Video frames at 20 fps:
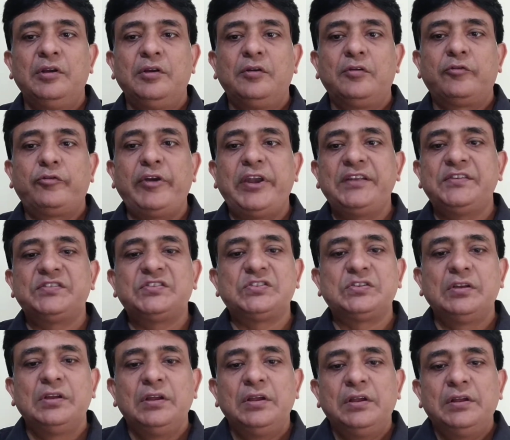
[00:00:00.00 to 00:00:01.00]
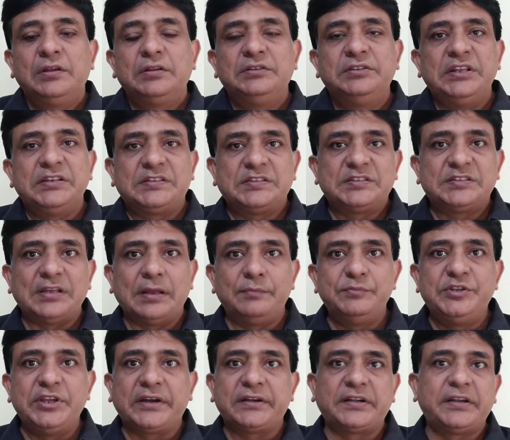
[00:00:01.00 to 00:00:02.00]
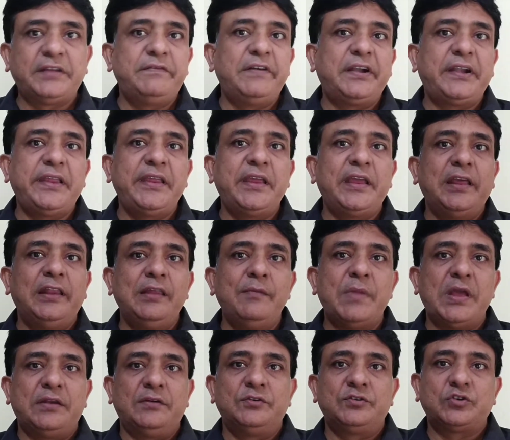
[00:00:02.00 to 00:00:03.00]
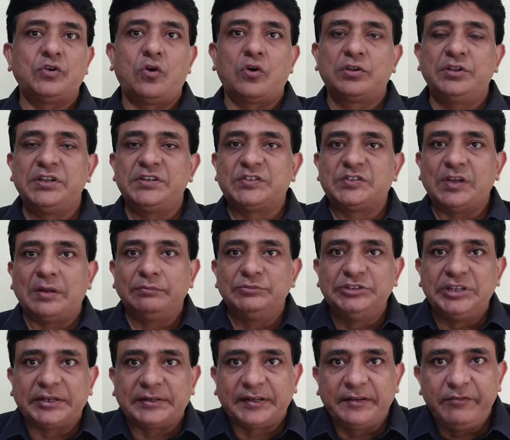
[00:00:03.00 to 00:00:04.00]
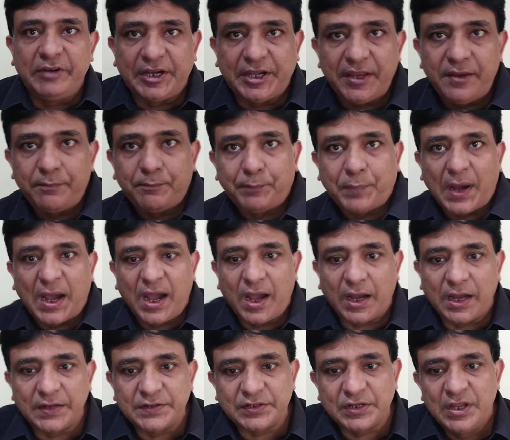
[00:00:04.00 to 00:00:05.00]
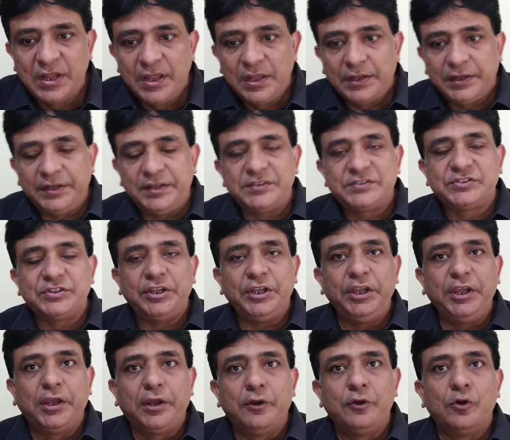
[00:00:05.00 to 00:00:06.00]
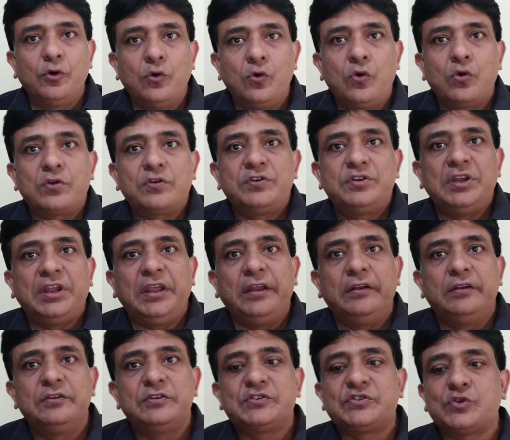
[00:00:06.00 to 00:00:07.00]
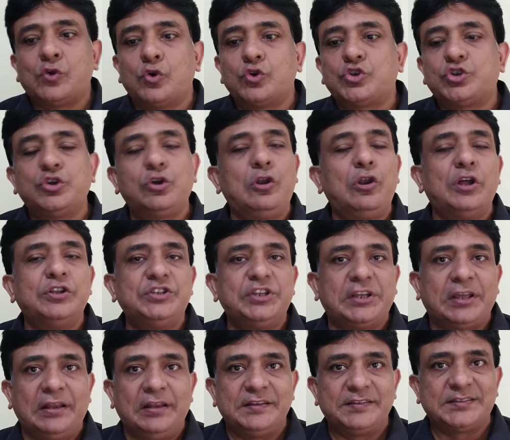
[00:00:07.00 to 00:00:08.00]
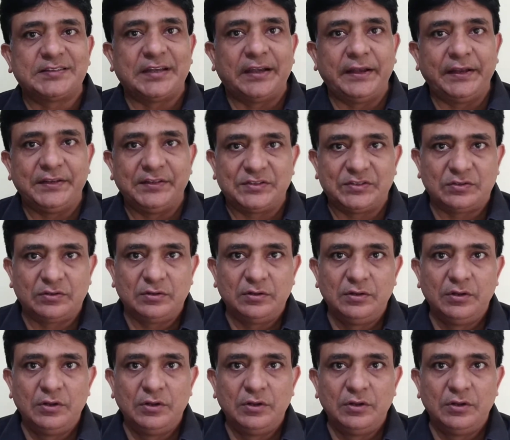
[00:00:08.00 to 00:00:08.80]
Friends, this subjectivity element or this subjectivity part is ignored in sociological studies.